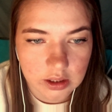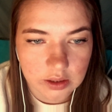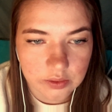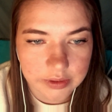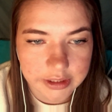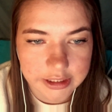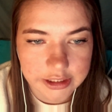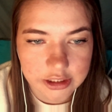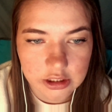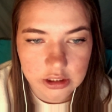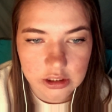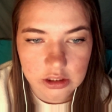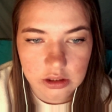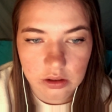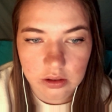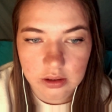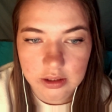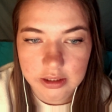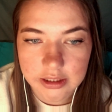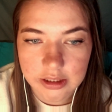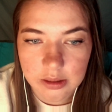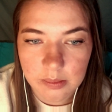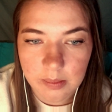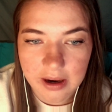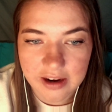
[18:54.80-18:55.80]
reach
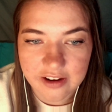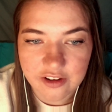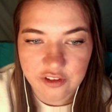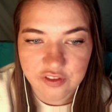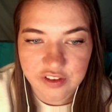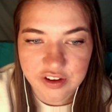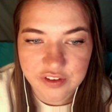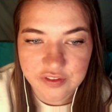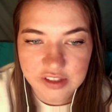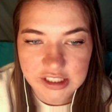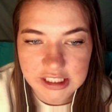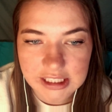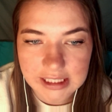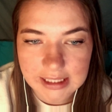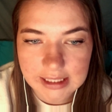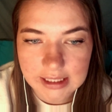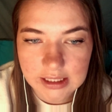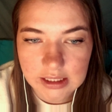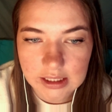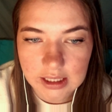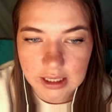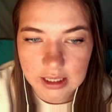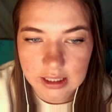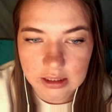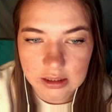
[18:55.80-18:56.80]
adulthood by
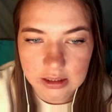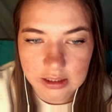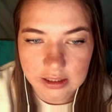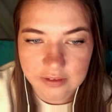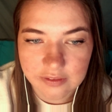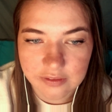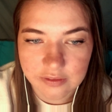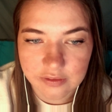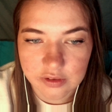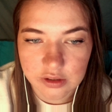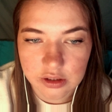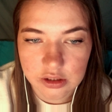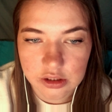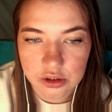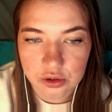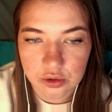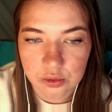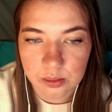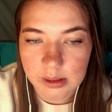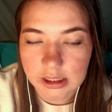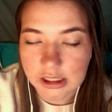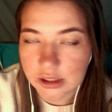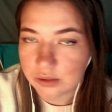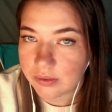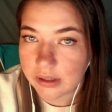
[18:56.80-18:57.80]
15 and live to
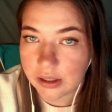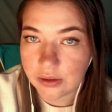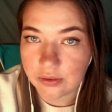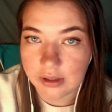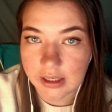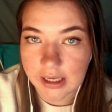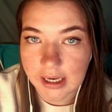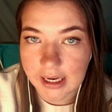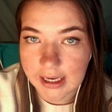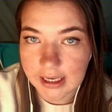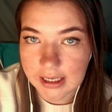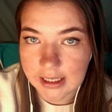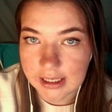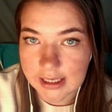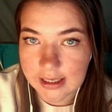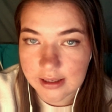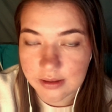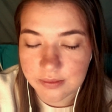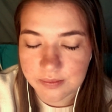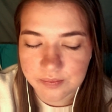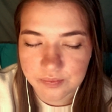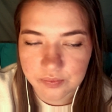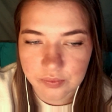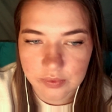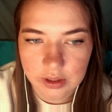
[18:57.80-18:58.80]
be around
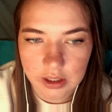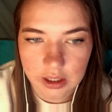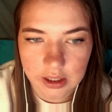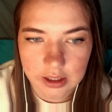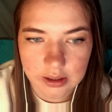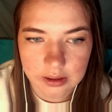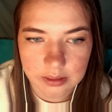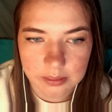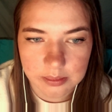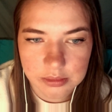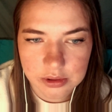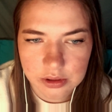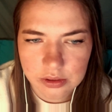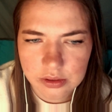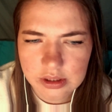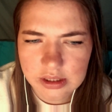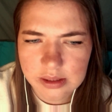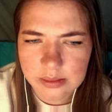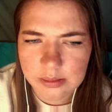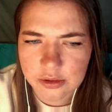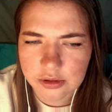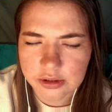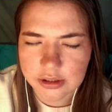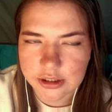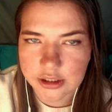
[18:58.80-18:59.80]
80. So
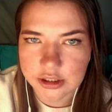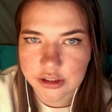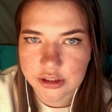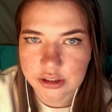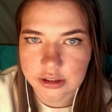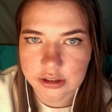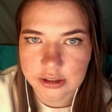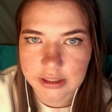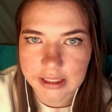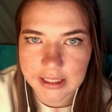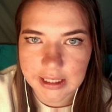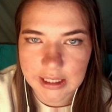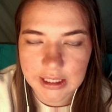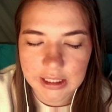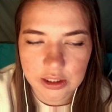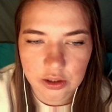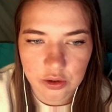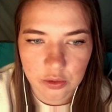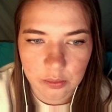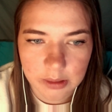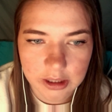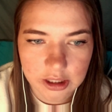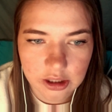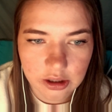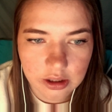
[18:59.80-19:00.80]
similar to like a
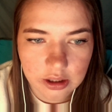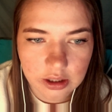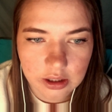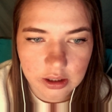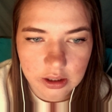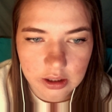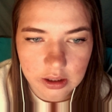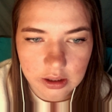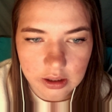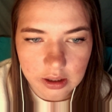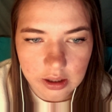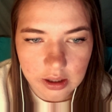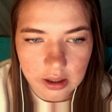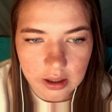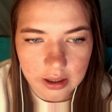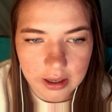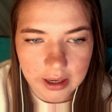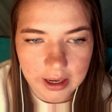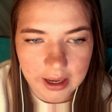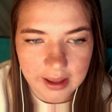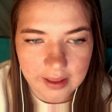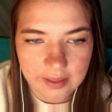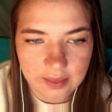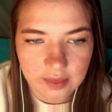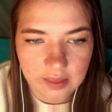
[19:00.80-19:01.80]
human.
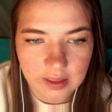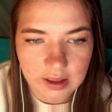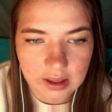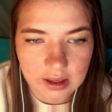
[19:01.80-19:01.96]
And